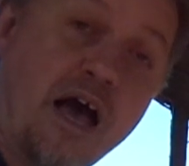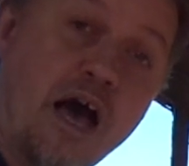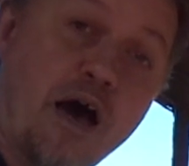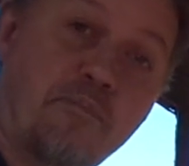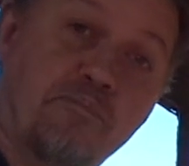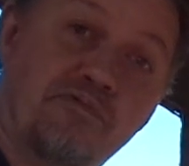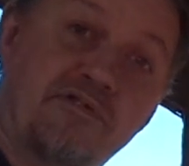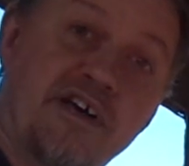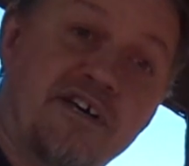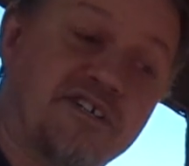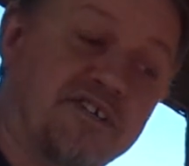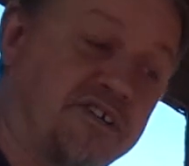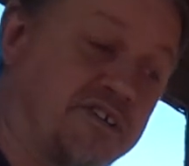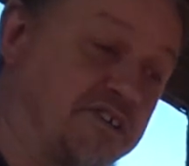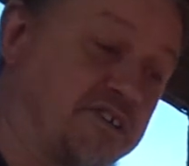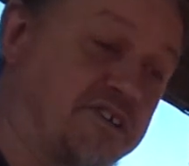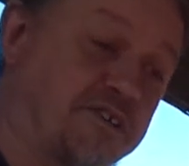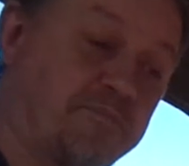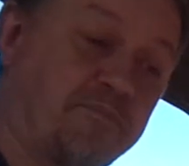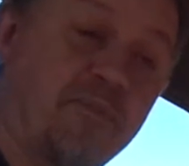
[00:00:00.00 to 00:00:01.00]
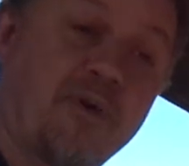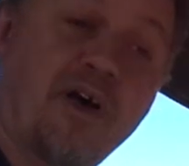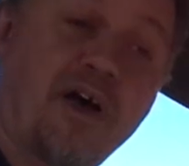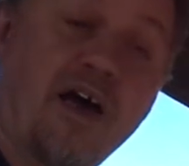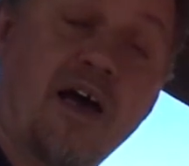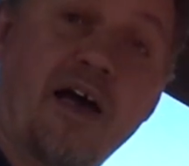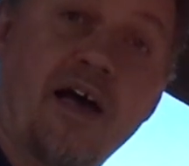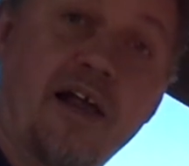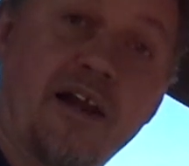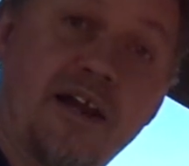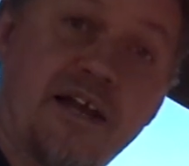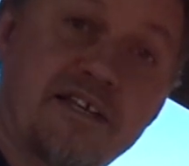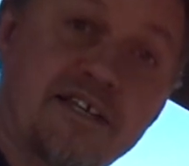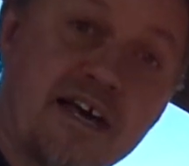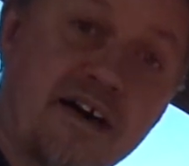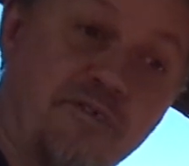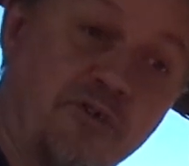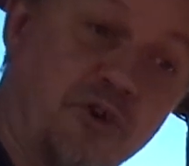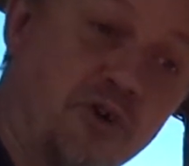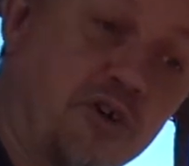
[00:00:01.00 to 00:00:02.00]
a present. Let's
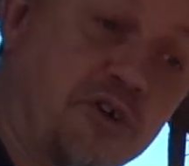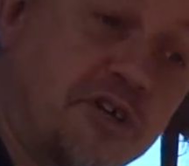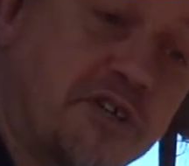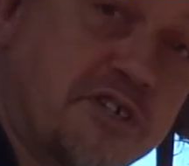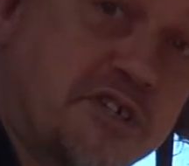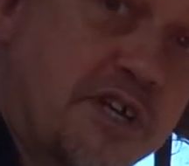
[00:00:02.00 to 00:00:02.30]
have a look and